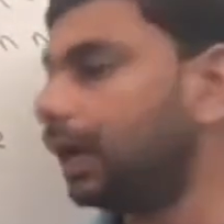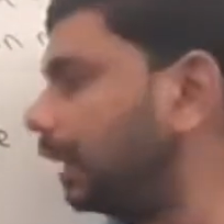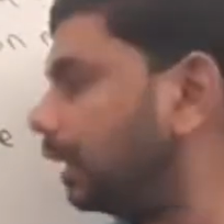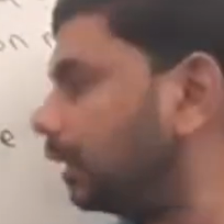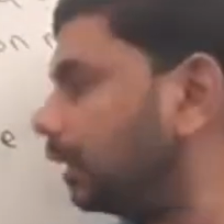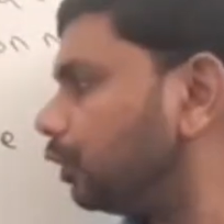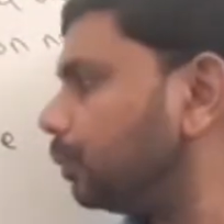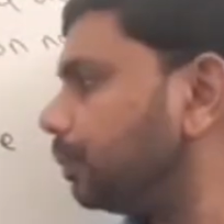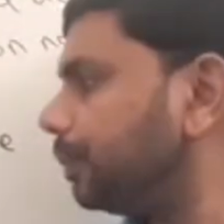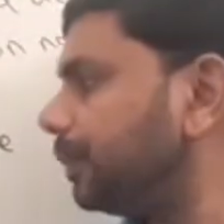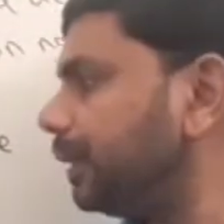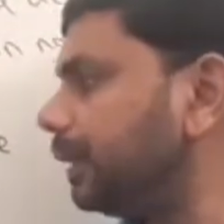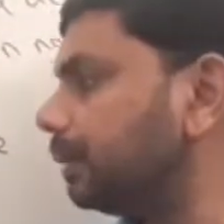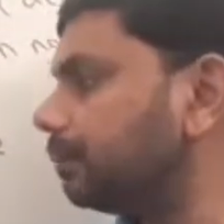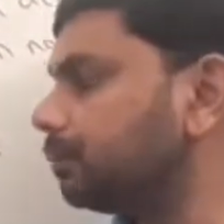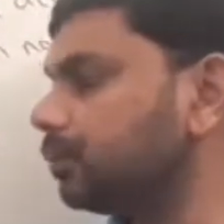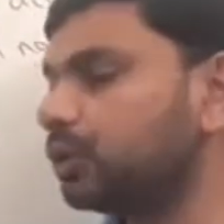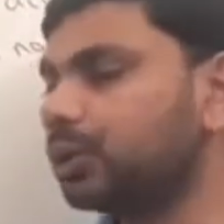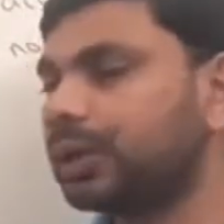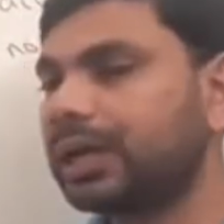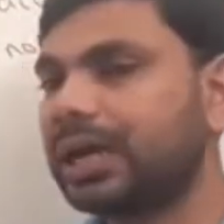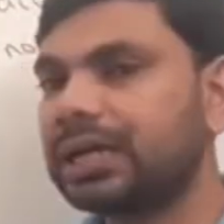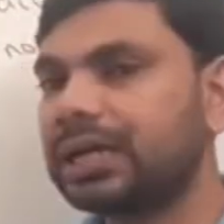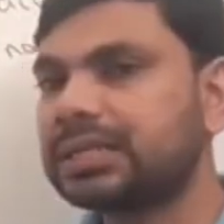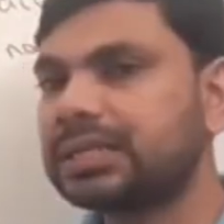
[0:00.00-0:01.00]
Aluminium,
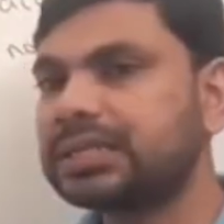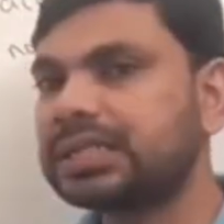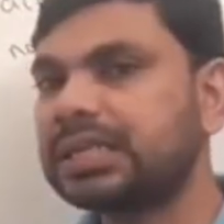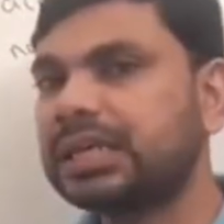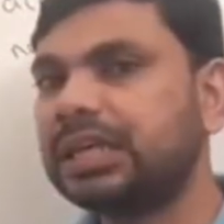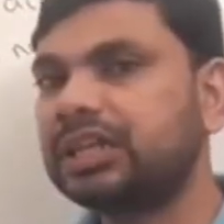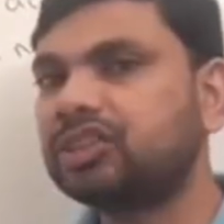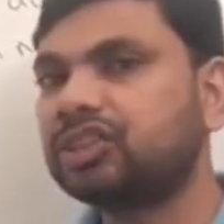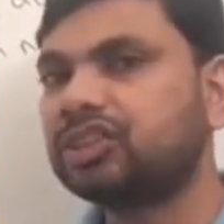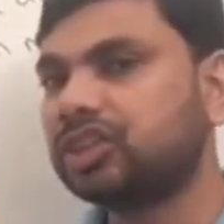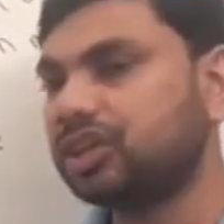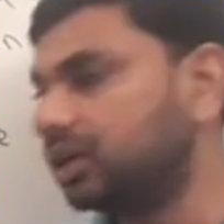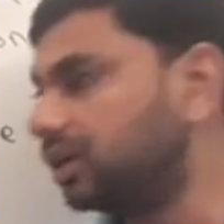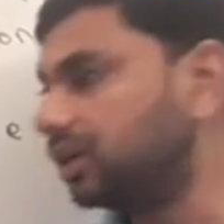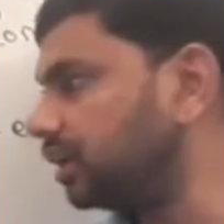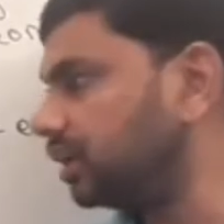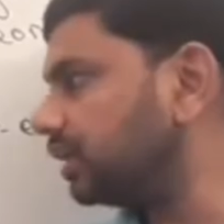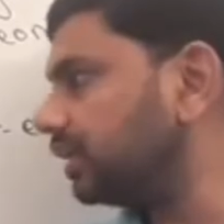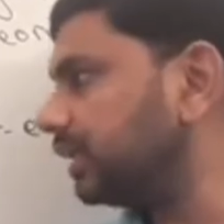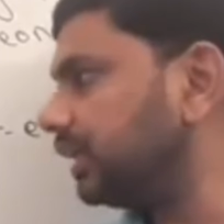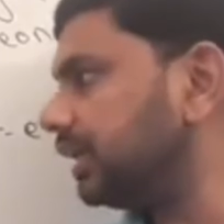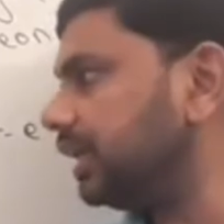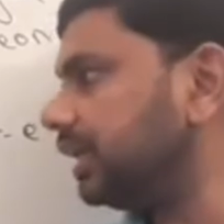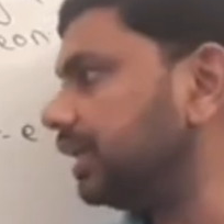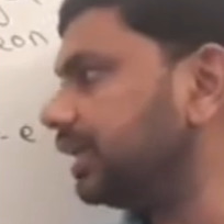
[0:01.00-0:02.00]
you can see
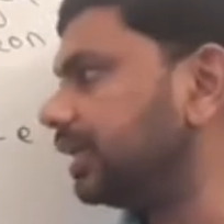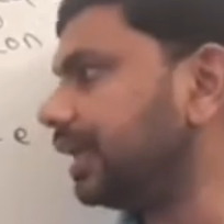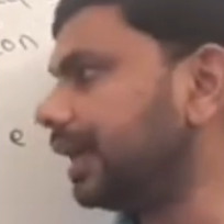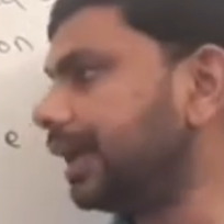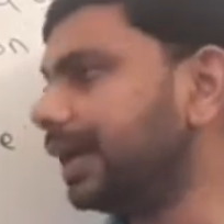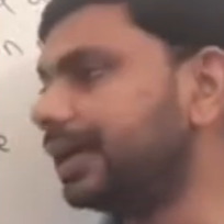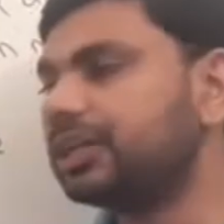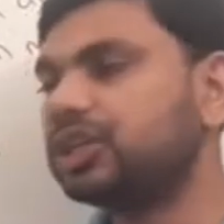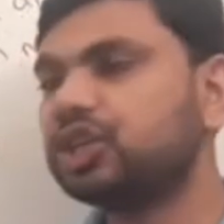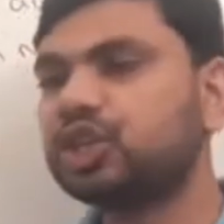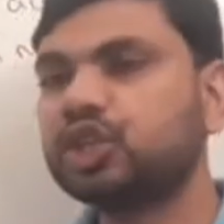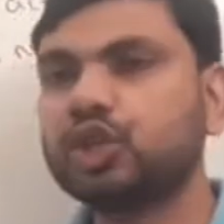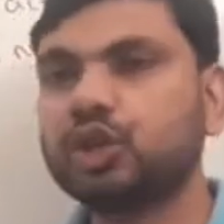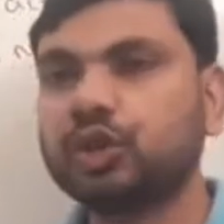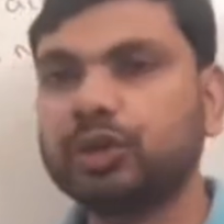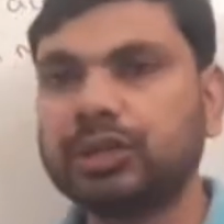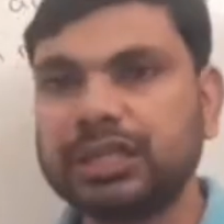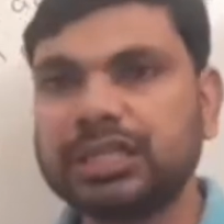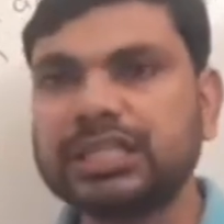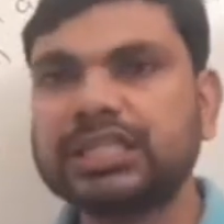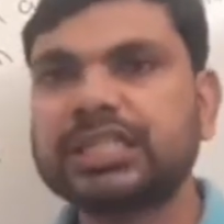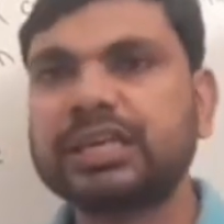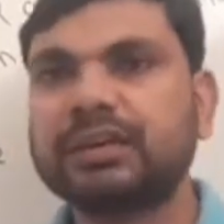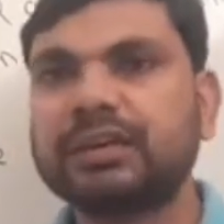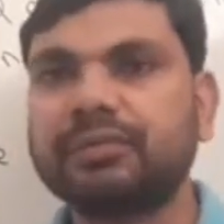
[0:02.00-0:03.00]
13 and
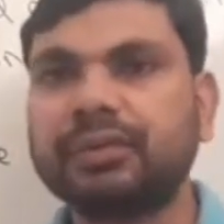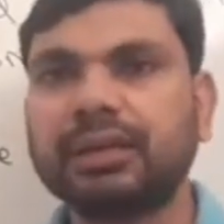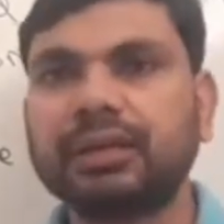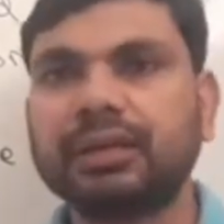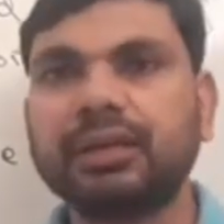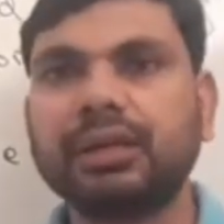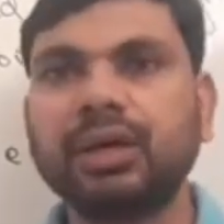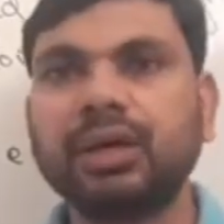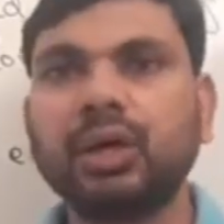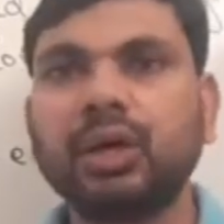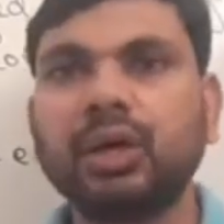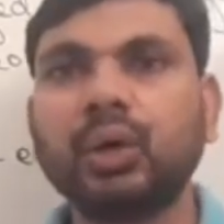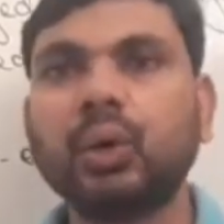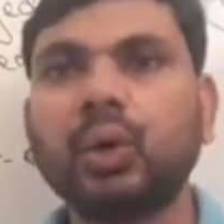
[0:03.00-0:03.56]
27.